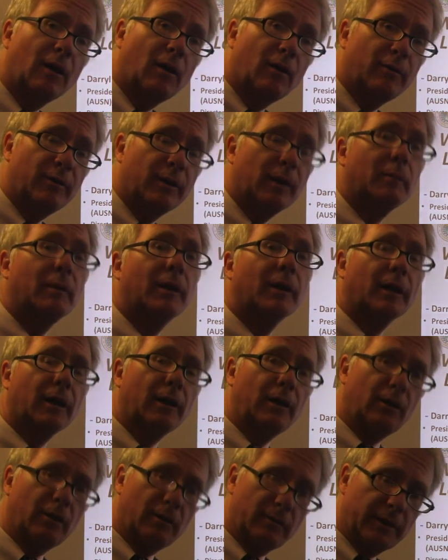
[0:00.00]
of the
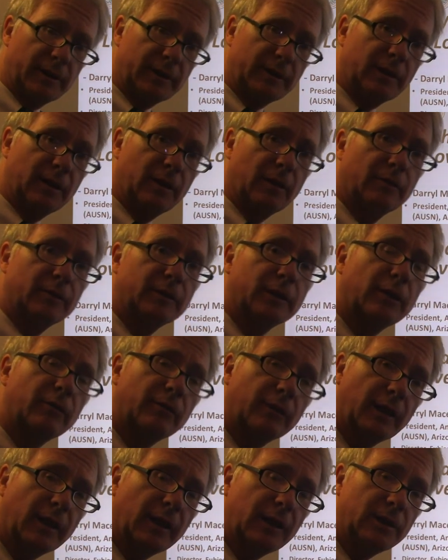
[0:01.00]
American University of
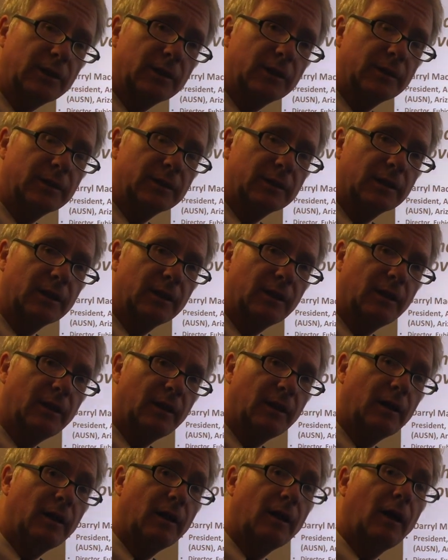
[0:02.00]
Sovereign Nations.
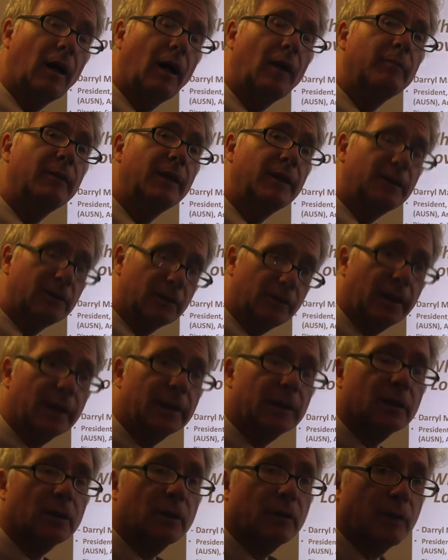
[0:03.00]
I'm the
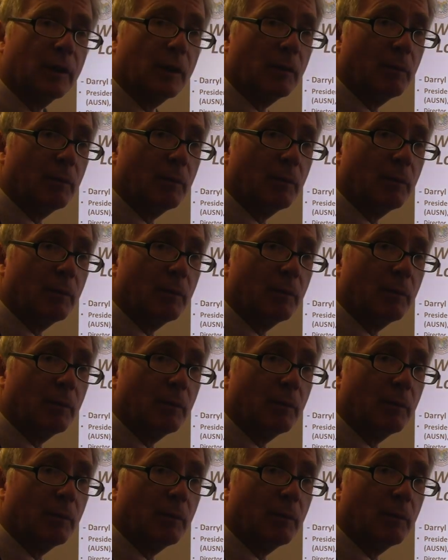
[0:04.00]
Director of the